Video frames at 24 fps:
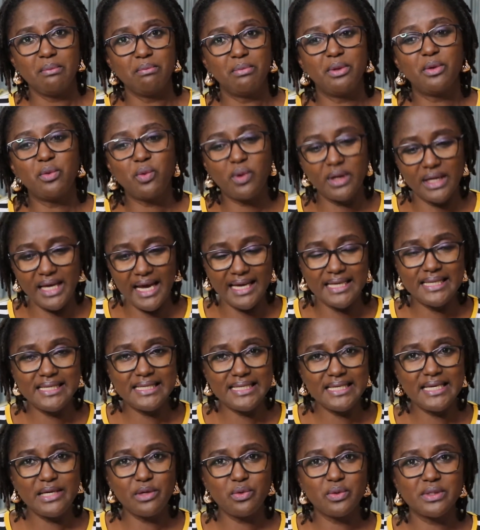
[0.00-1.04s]
But what I
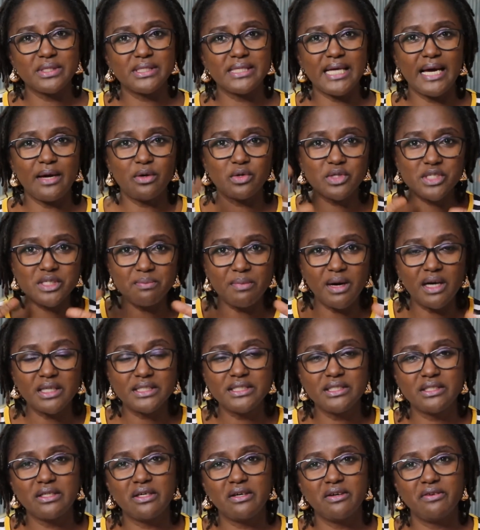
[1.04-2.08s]
did was I was
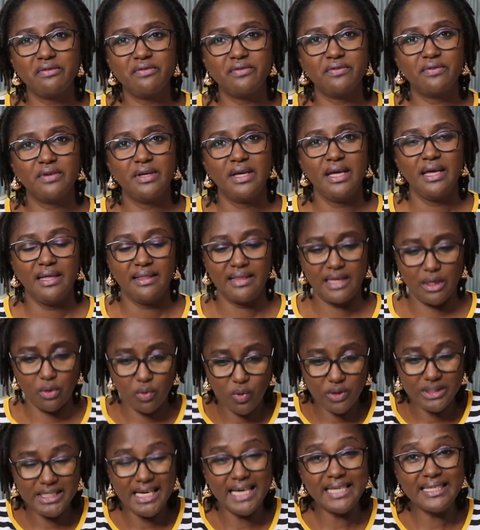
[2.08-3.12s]
smart enough
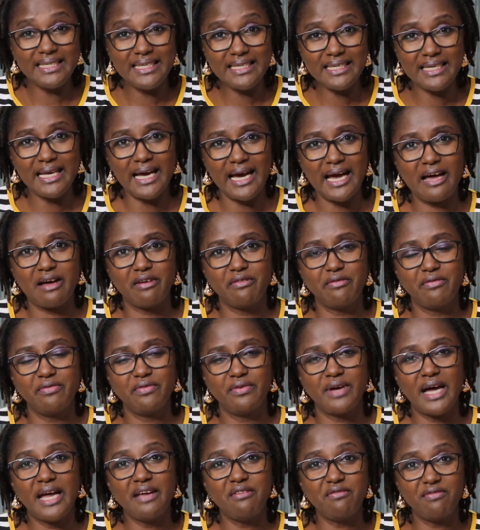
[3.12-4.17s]
that what I did have,
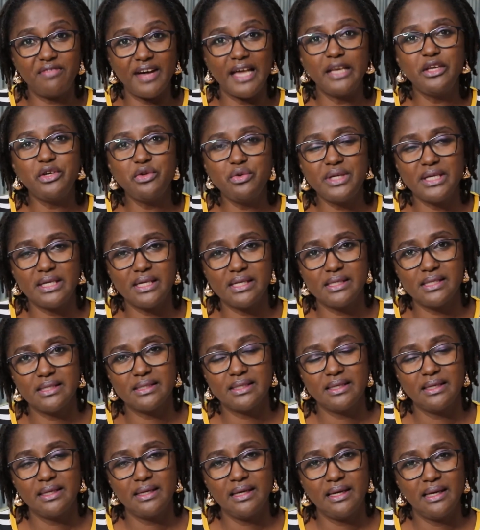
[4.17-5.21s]
I valued it
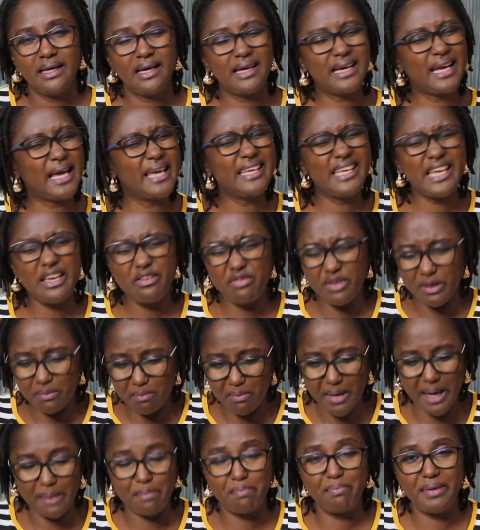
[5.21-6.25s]
and I gave
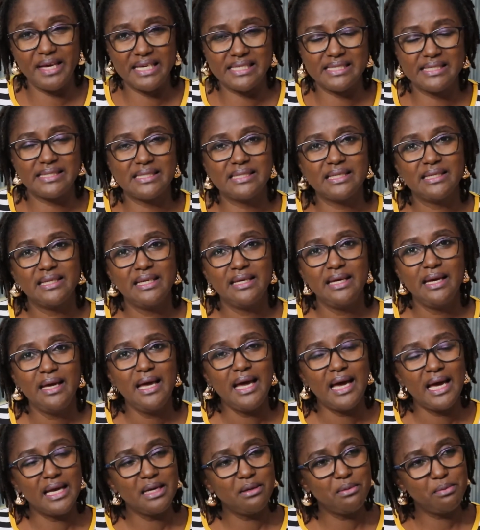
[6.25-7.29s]
it my best,
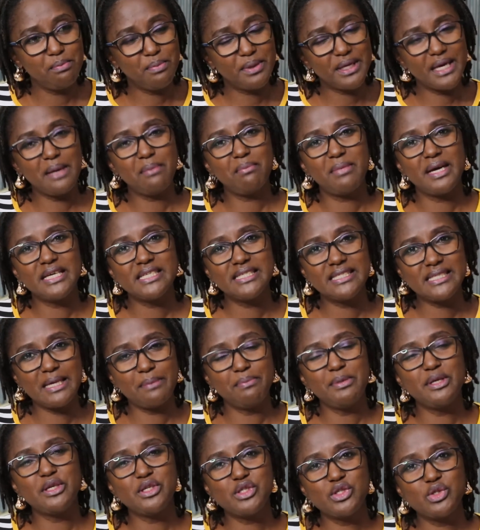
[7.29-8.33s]
and it became my
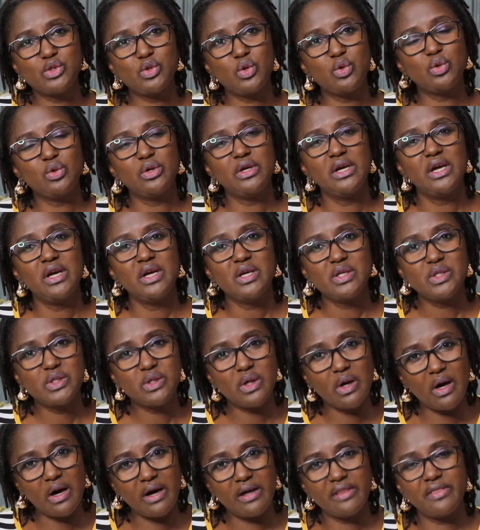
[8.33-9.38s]
stepping stone
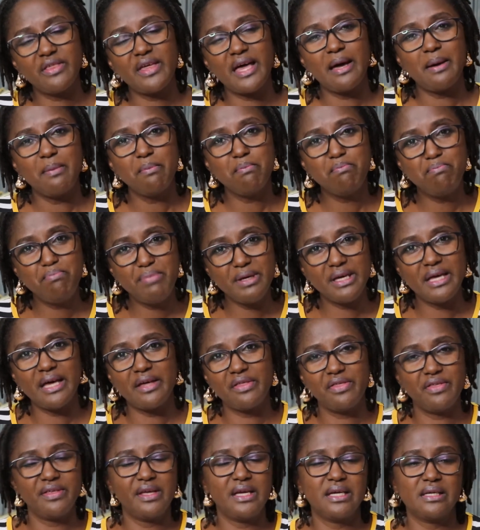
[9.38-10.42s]
to other bigger
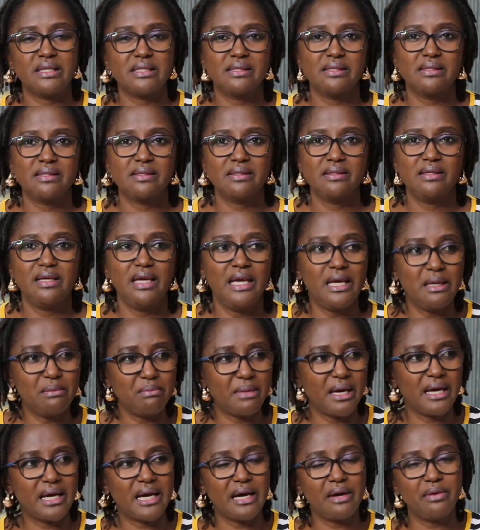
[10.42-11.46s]
things in
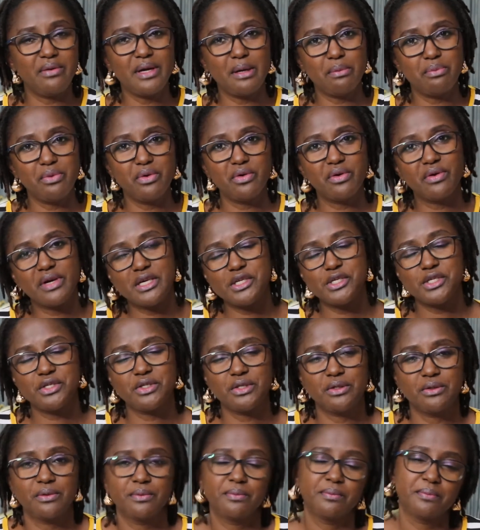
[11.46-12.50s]
my career progression.